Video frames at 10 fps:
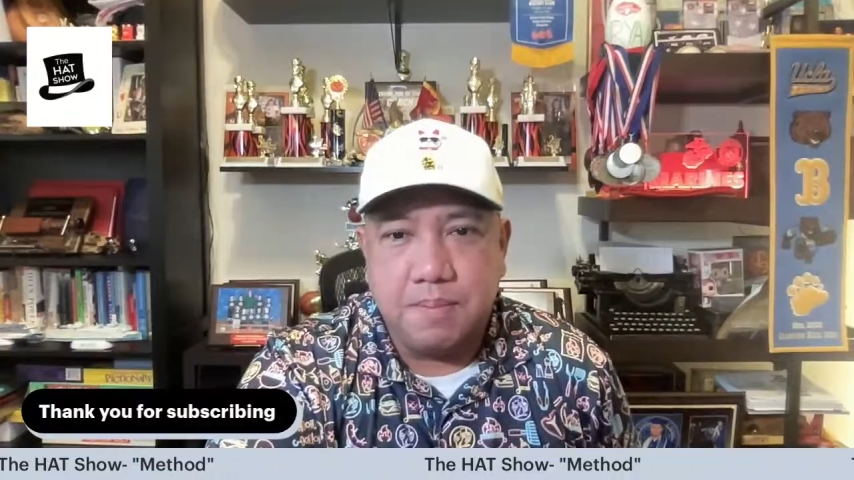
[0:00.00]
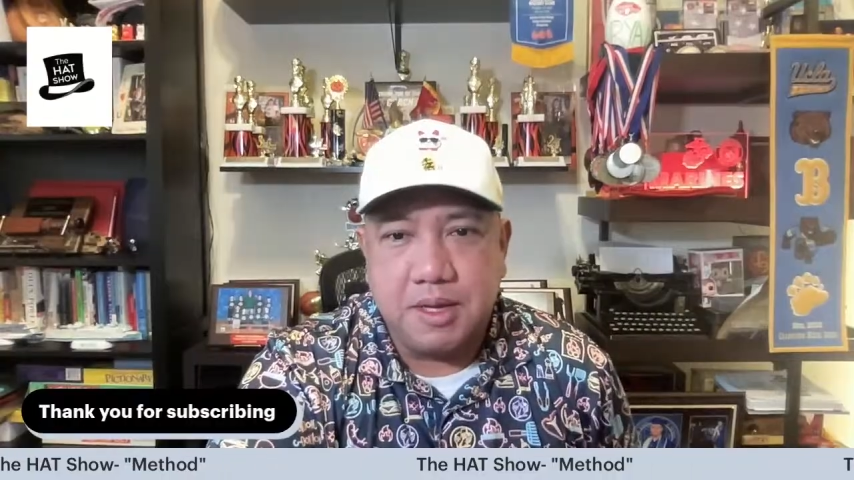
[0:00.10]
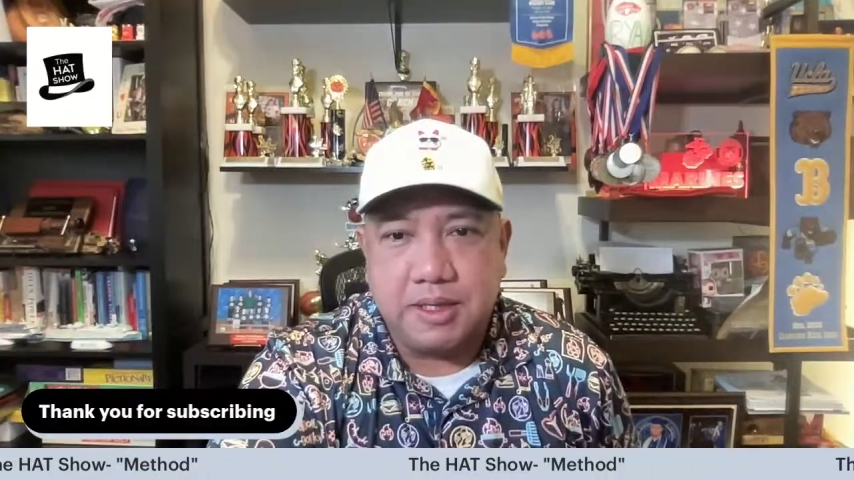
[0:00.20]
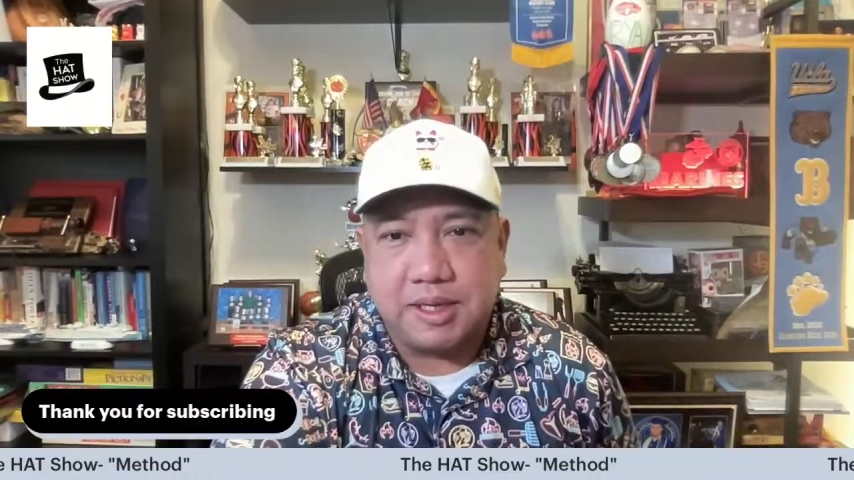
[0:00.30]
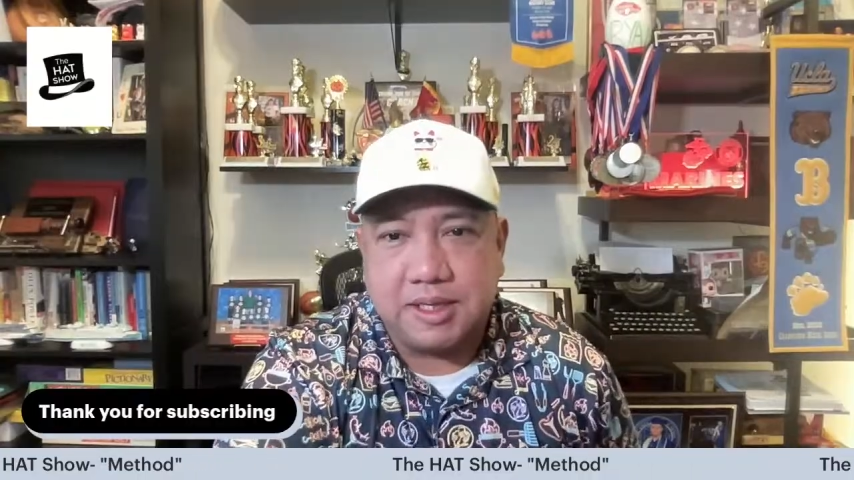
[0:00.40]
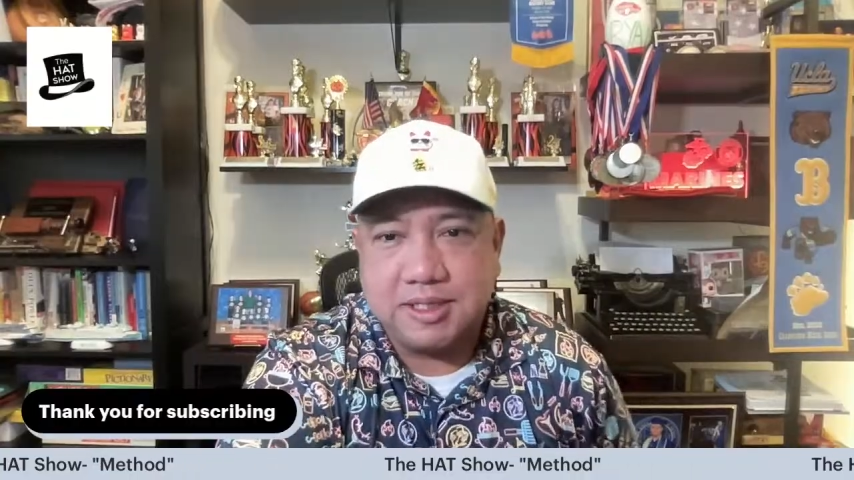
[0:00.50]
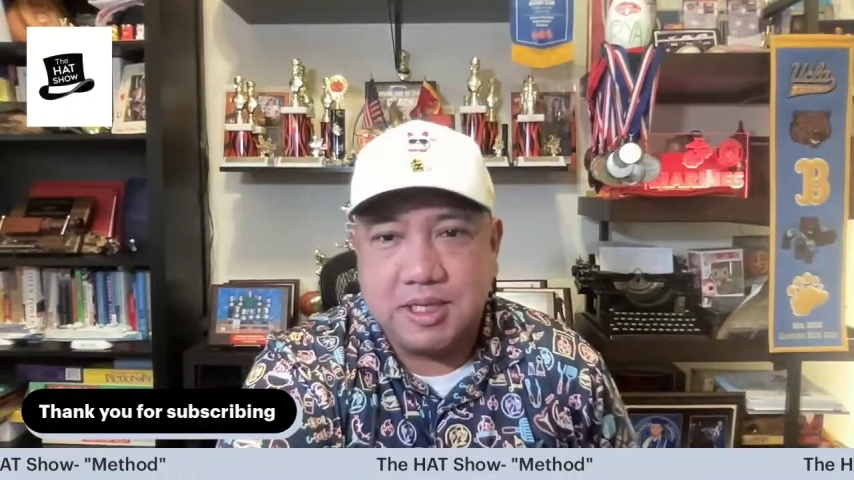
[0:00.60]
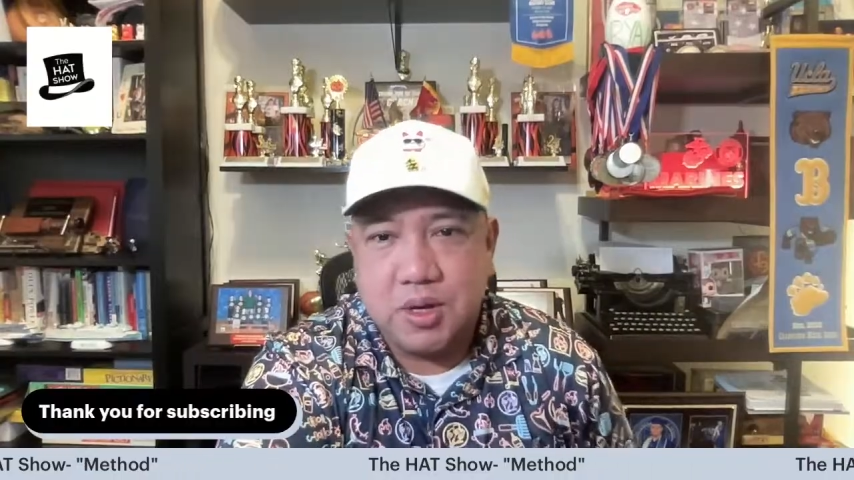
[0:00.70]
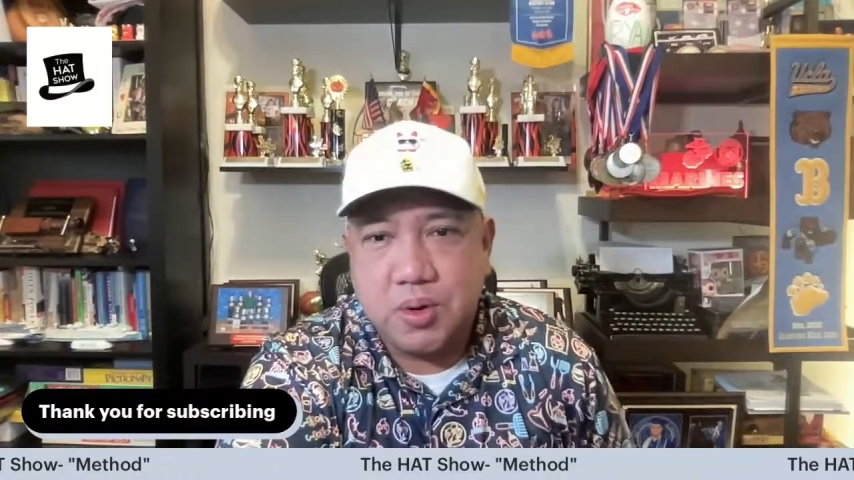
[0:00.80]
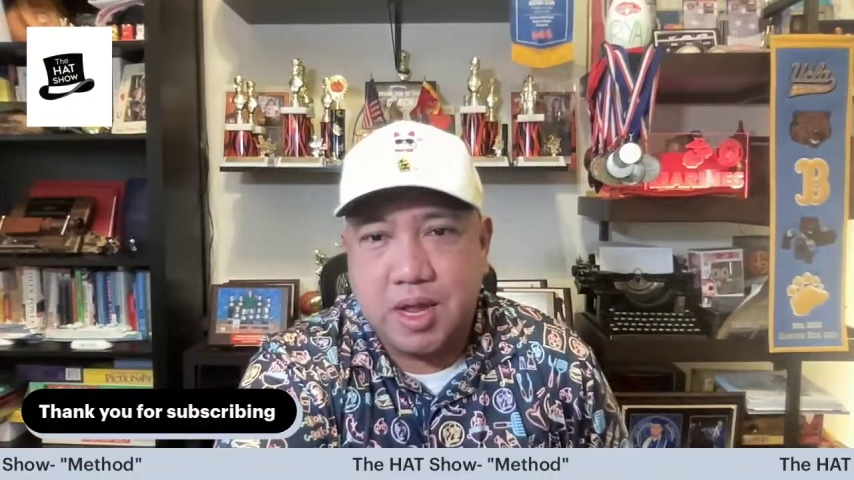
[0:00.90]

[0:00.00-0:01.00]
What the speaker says: I'm at the casino,